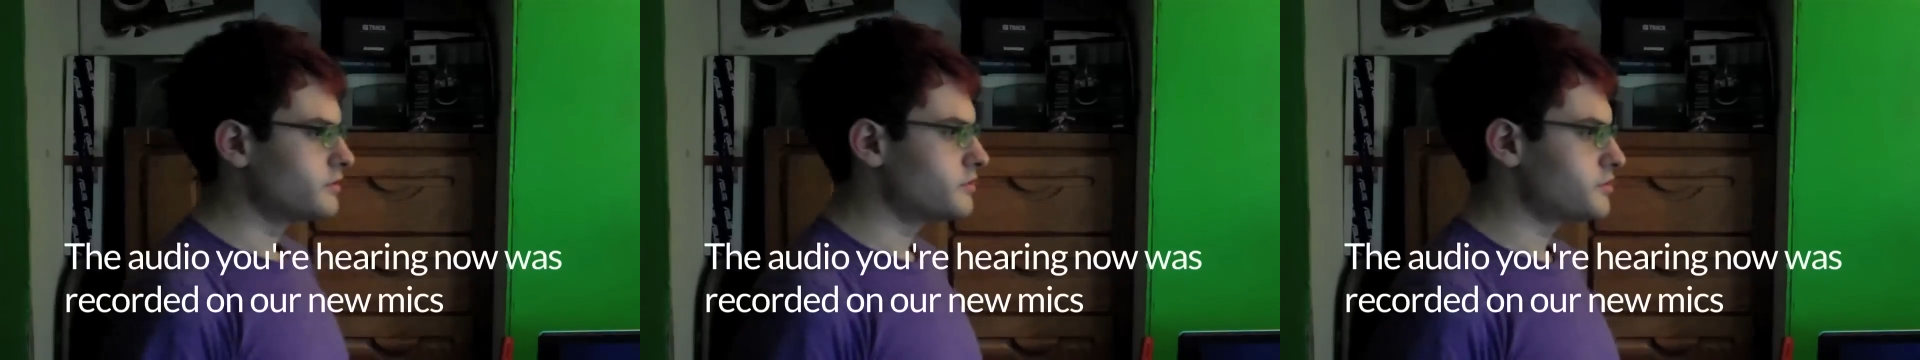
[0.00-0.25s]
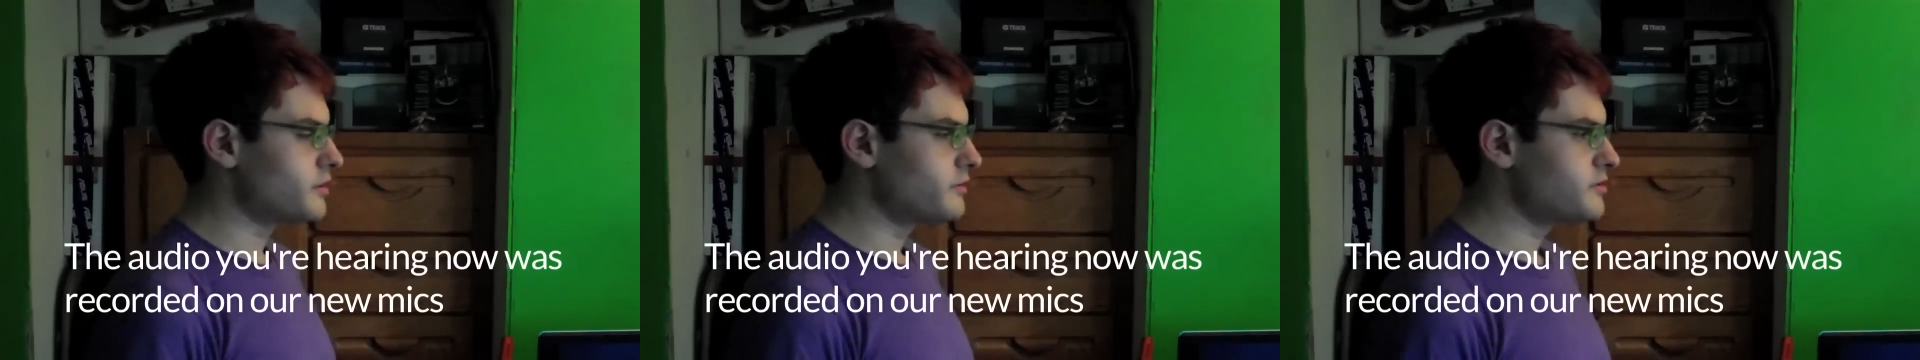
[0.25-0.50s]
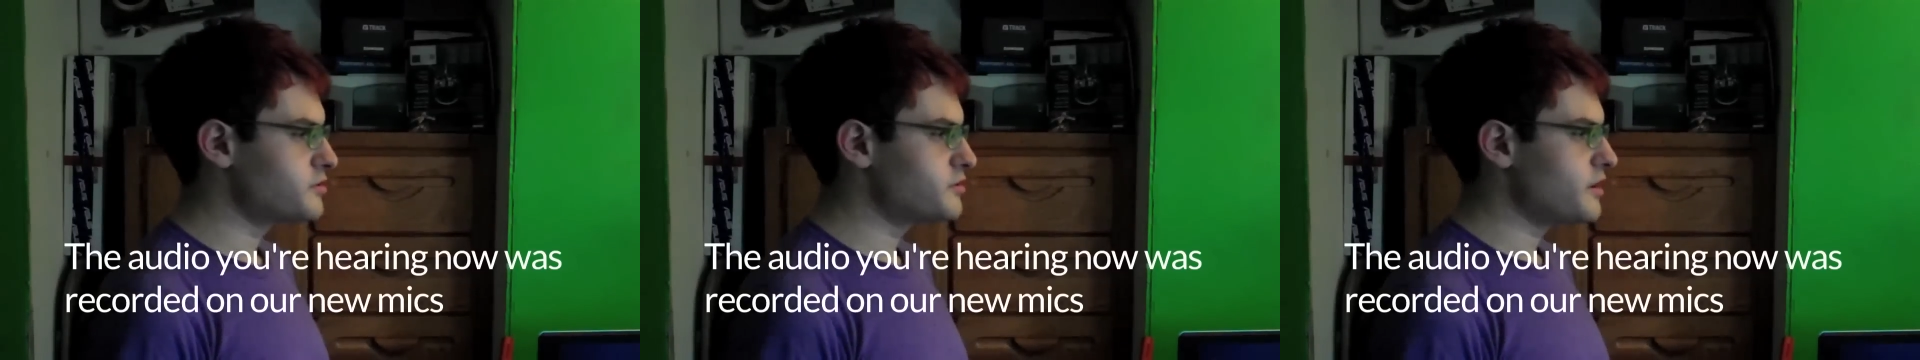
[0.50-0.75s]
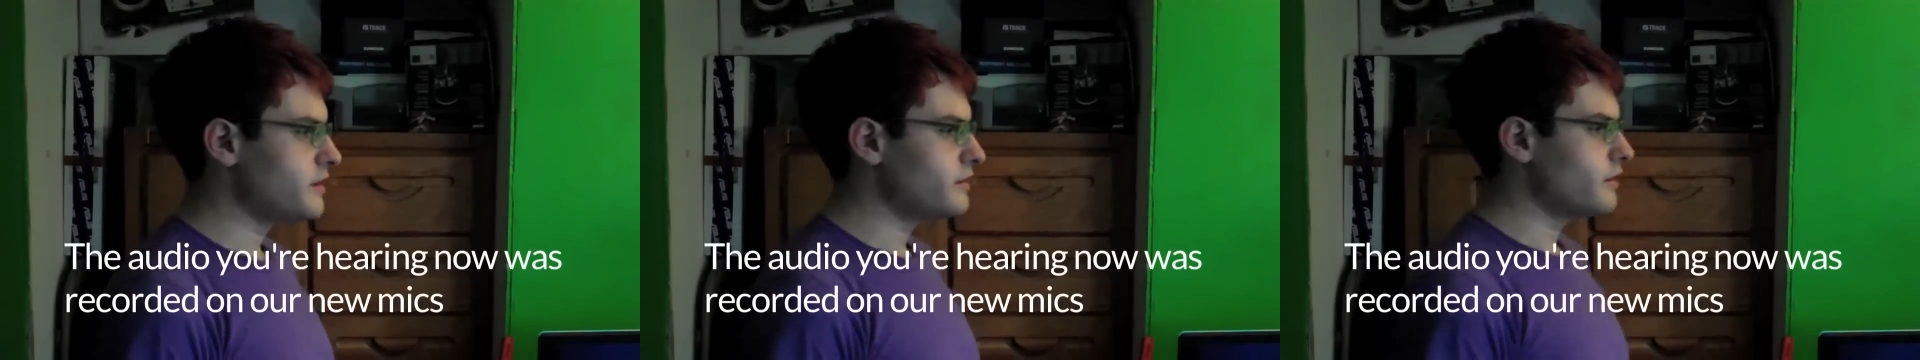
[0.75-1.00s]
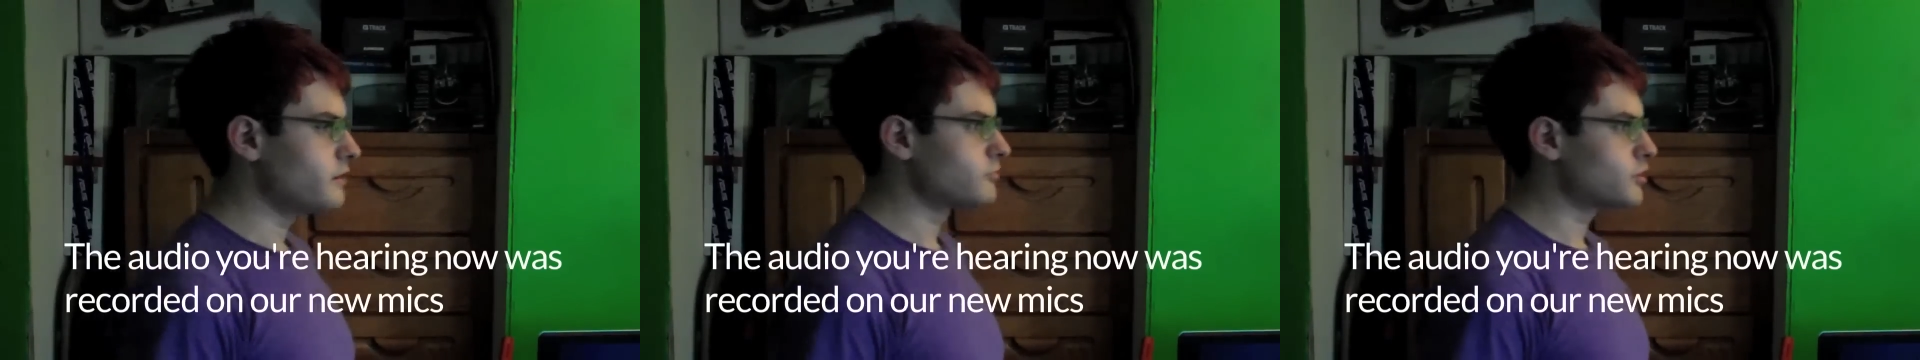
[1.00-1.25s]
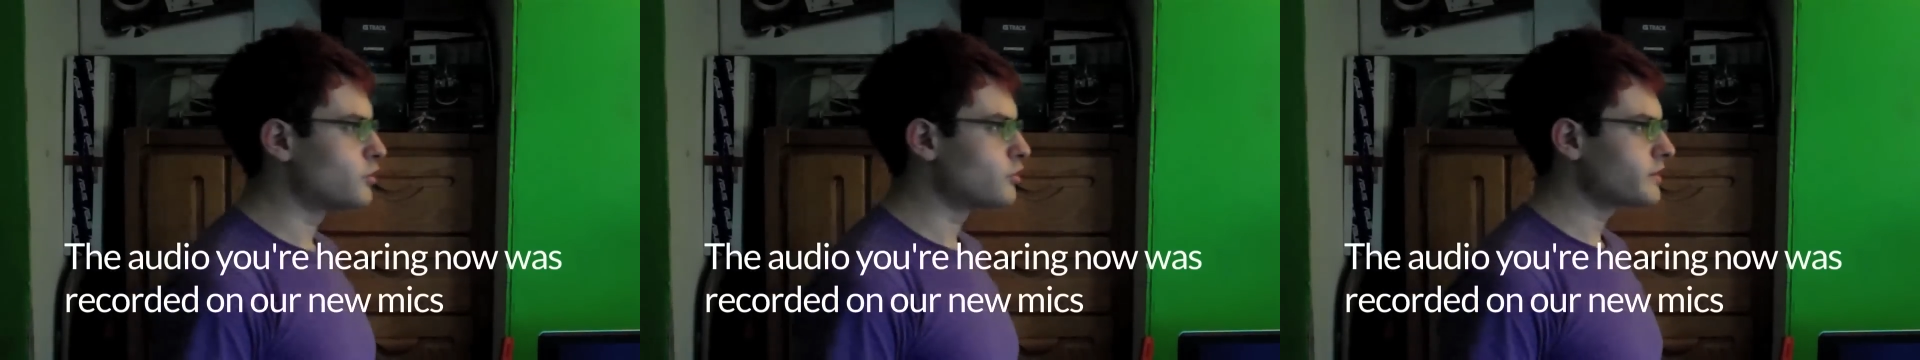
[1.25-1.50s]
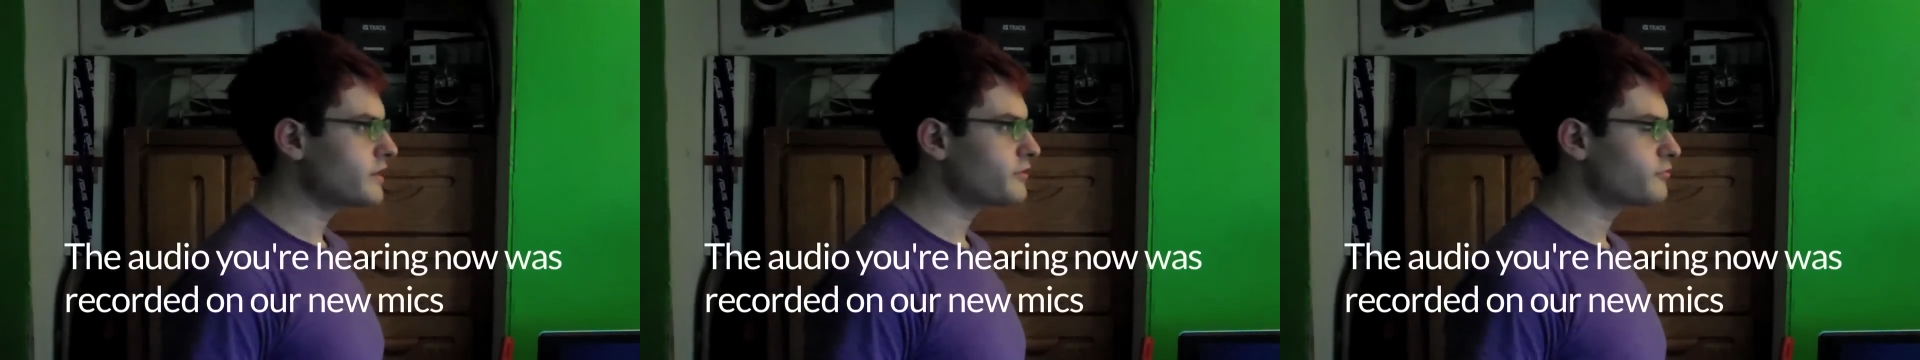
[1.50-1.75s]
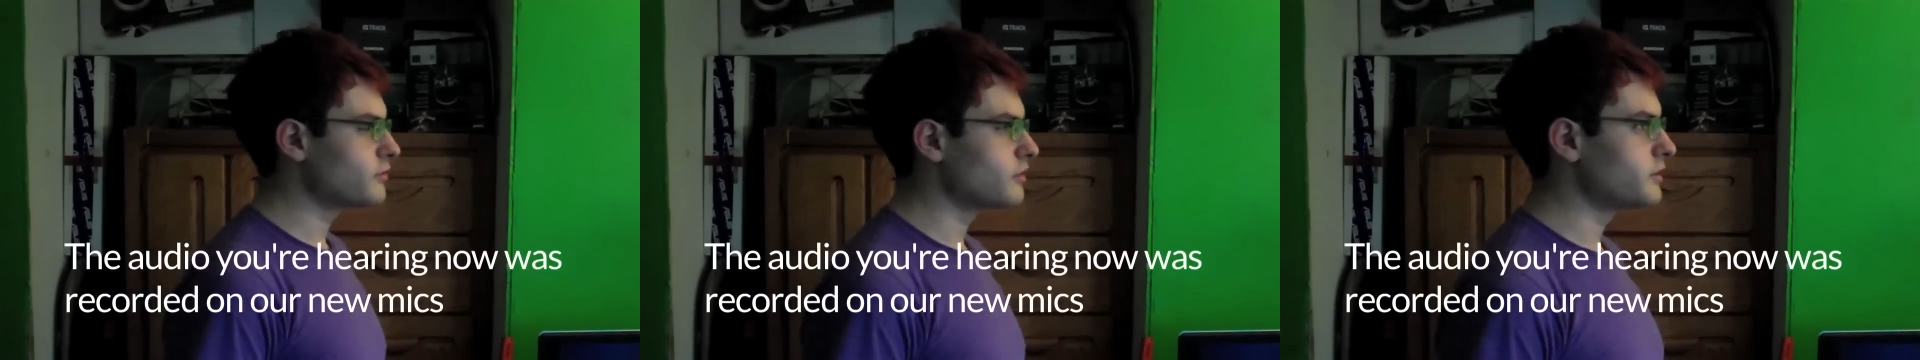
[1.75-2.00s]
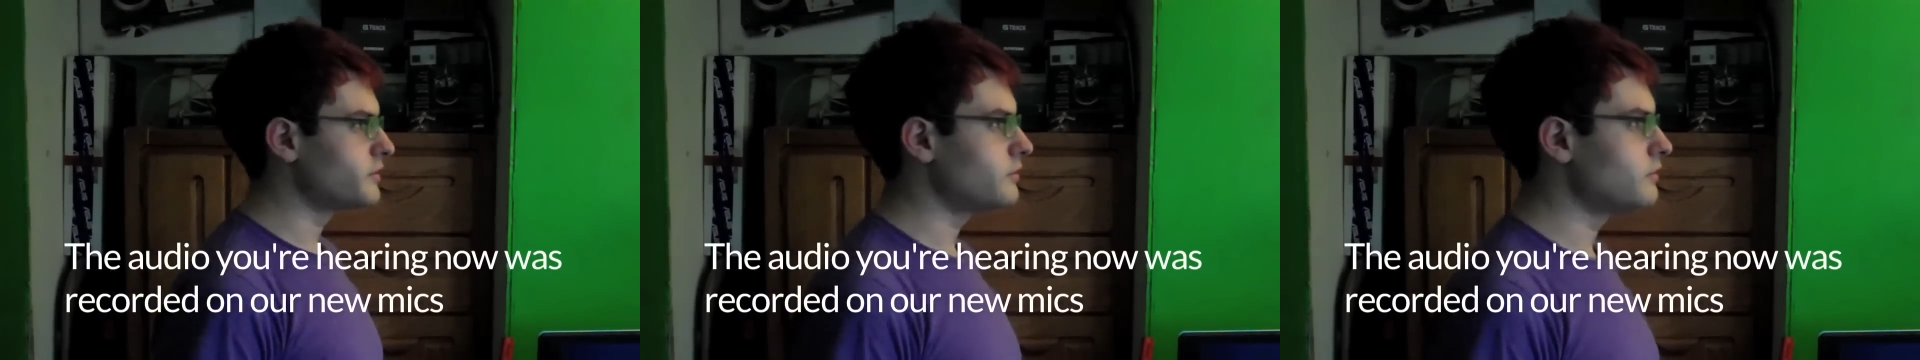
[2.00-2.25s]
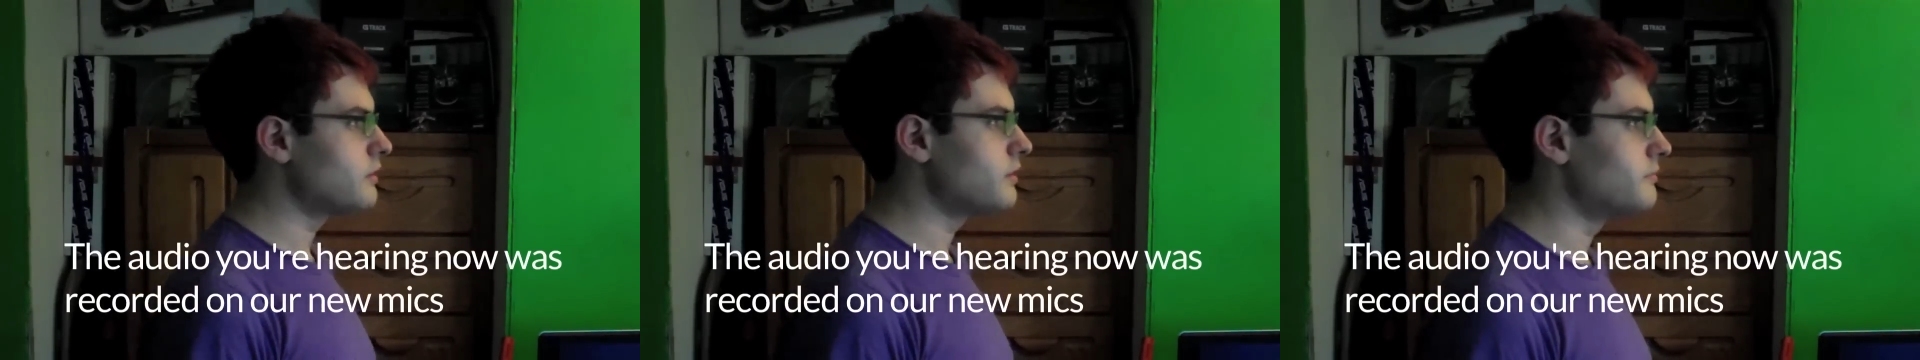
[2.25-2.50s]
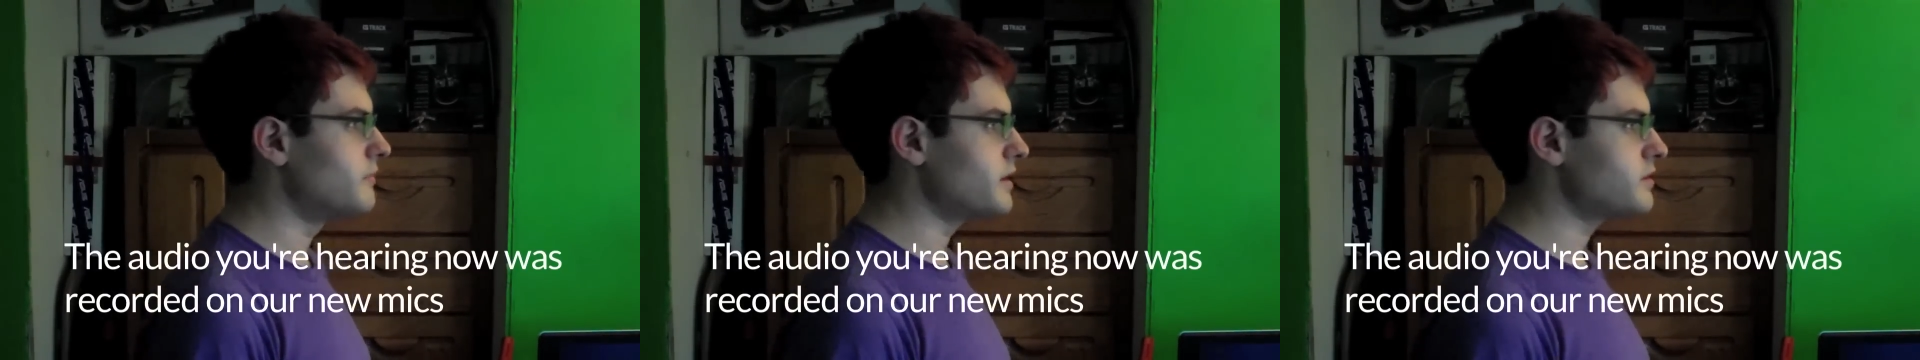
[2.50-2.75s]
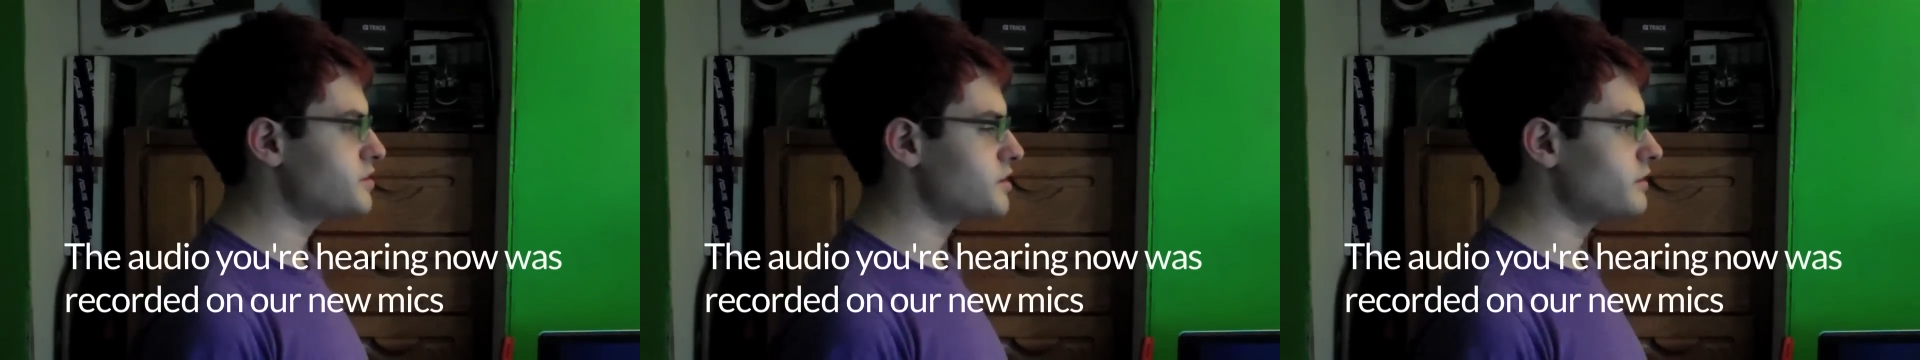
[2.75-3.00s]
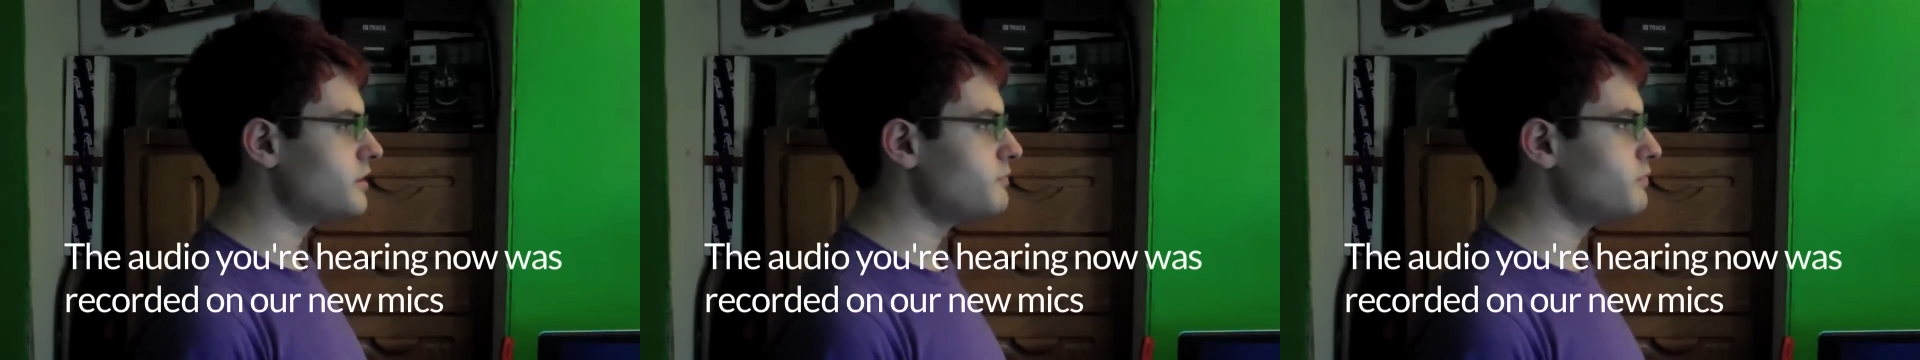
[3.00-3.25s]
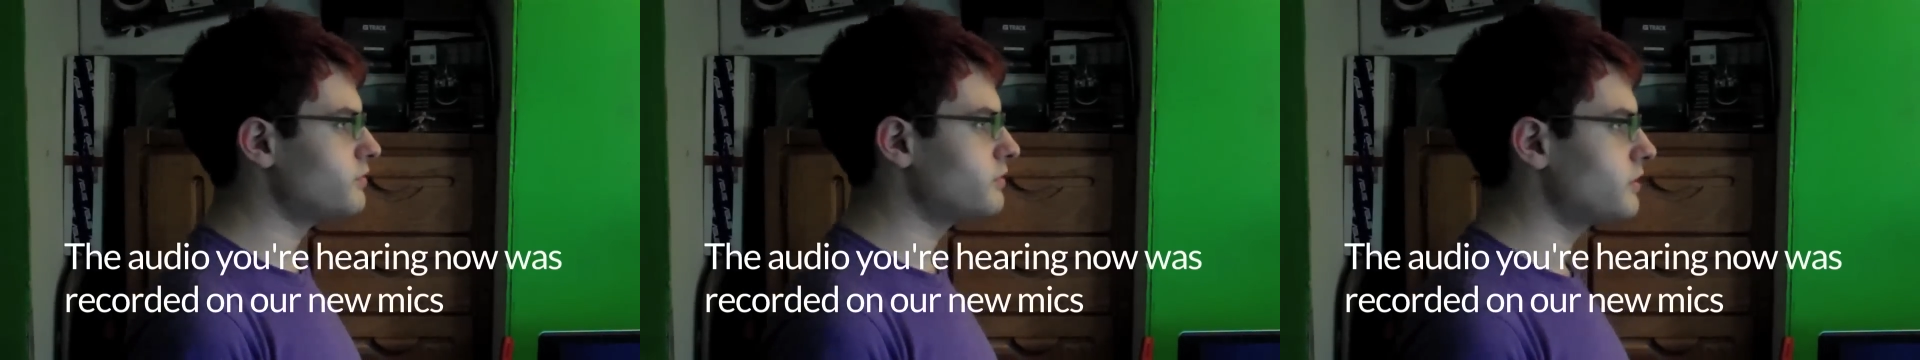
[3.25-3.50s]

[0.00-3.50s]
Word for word: So this is a recording through our new mic setup.